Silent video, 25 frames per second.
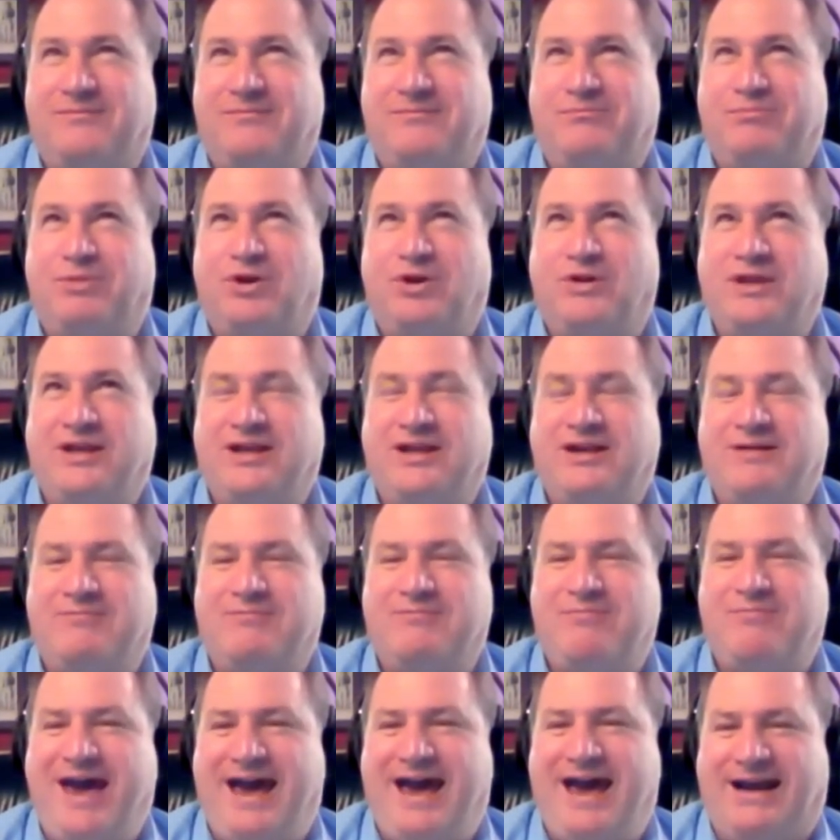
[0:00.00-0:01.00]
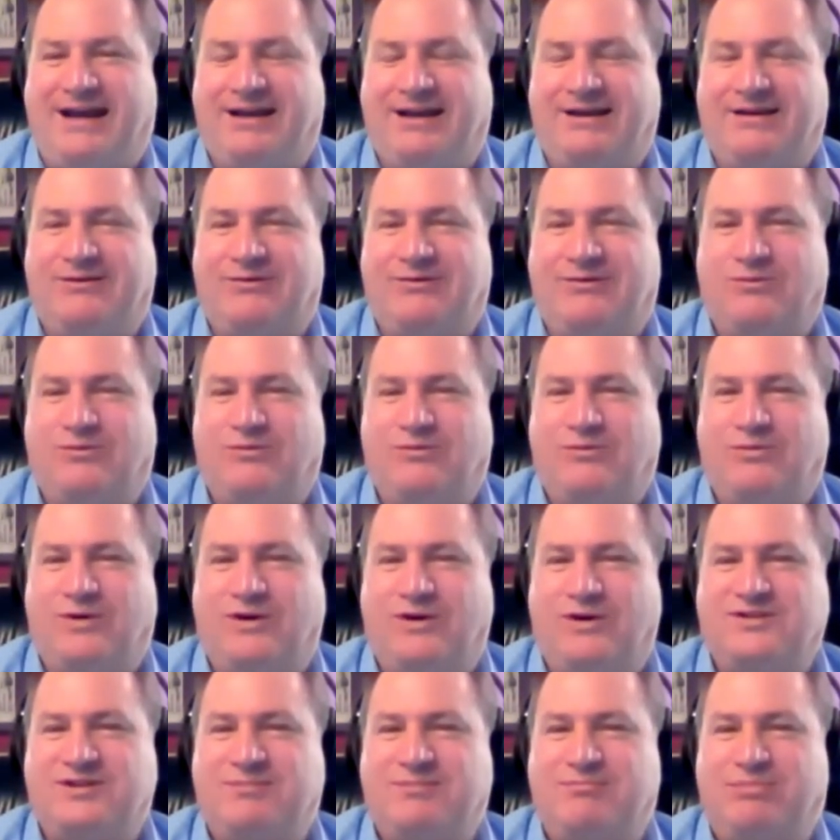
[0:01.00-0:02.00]
Bullion Beck,
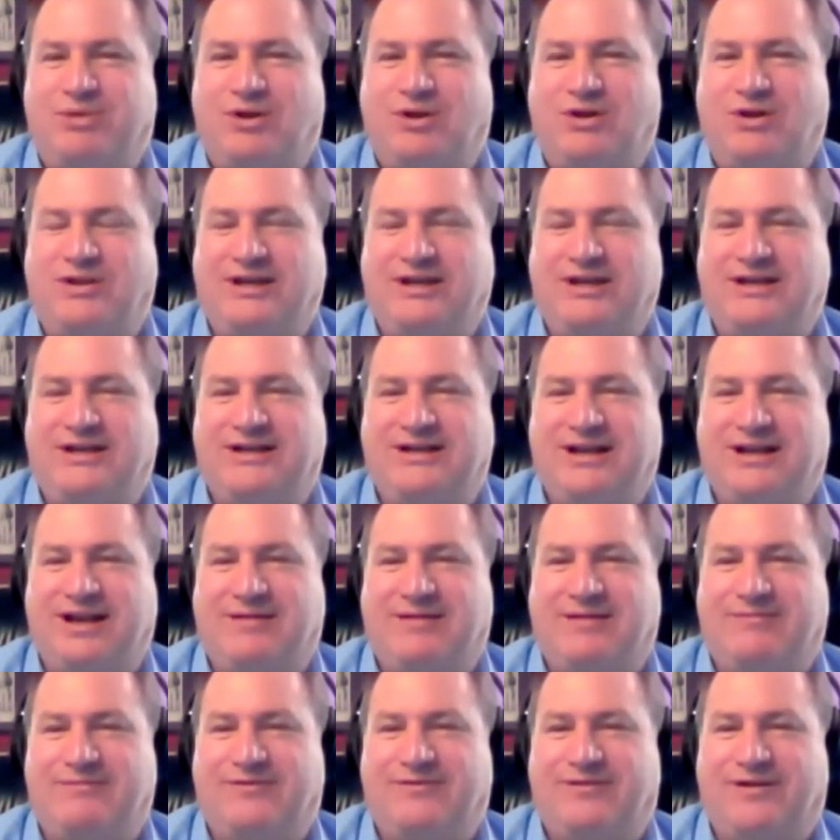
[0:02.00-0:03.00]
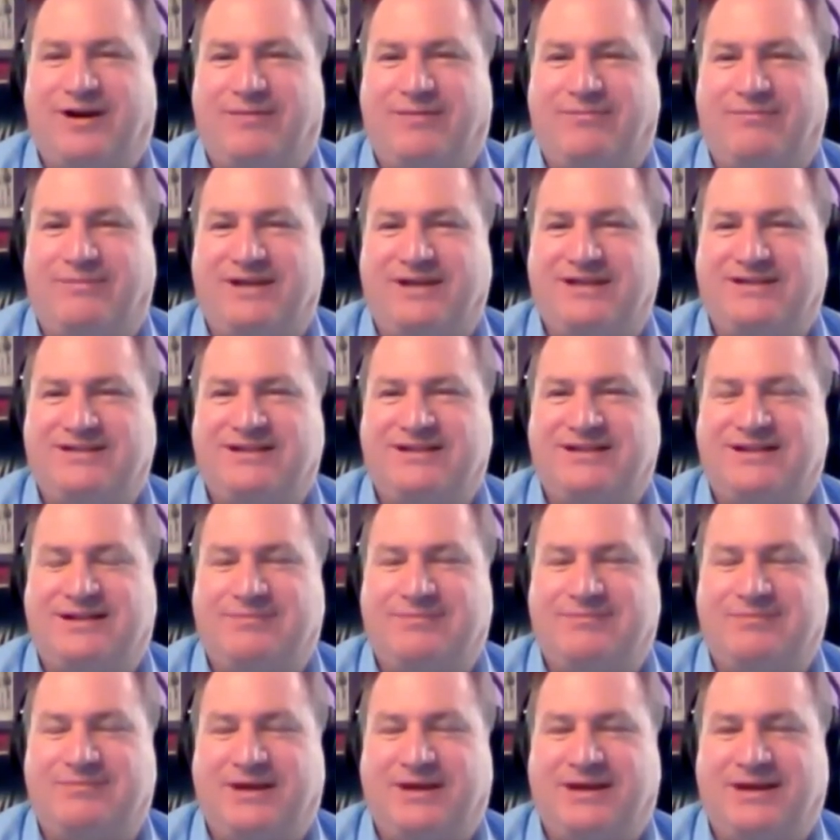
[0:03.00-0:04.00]
where's the bullion come from? Is it
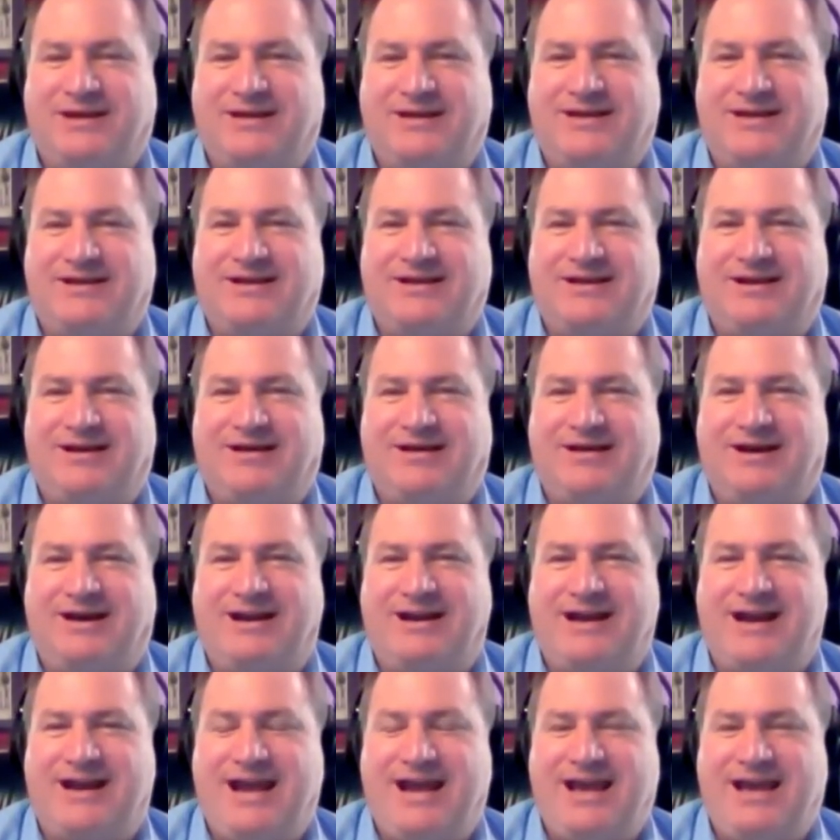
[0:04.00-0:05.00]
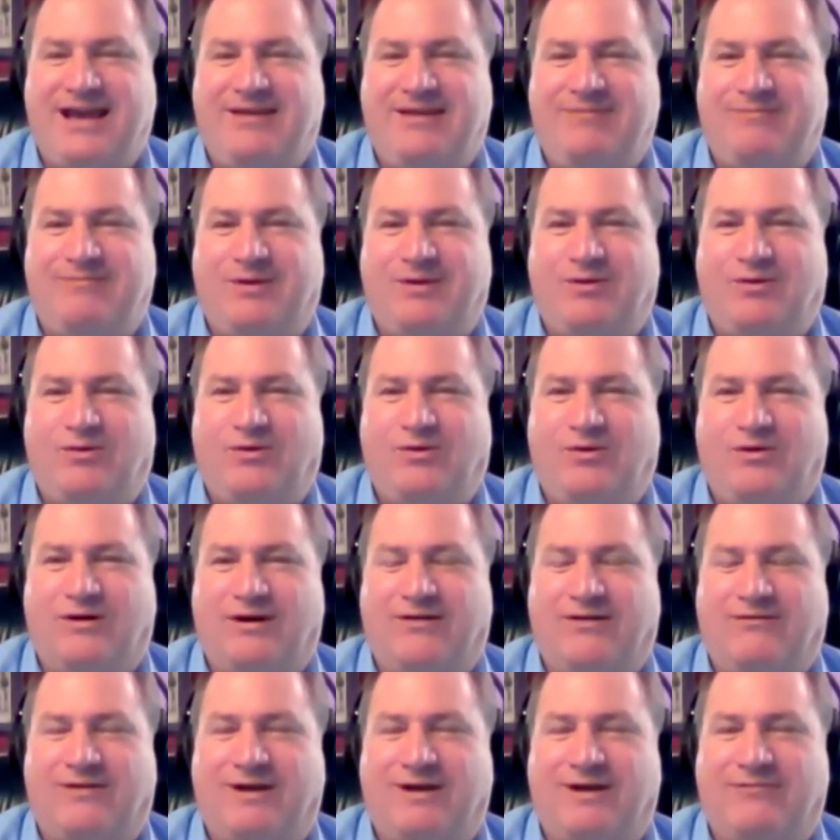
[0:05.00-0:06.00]
a name
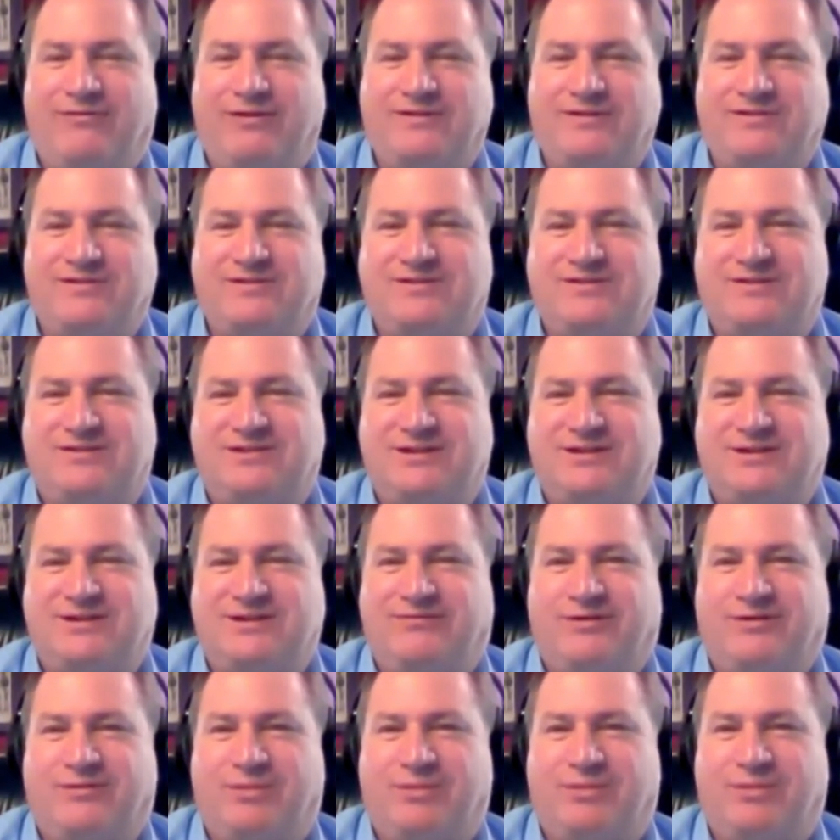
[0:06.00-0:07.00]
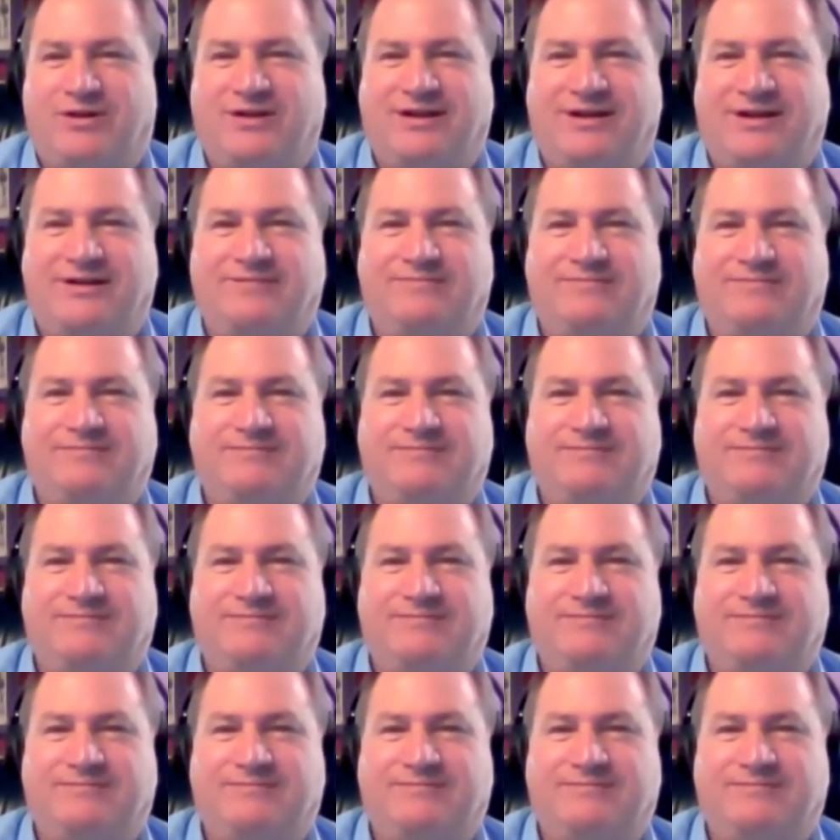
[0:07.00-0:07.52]
or a reference to silver bullion?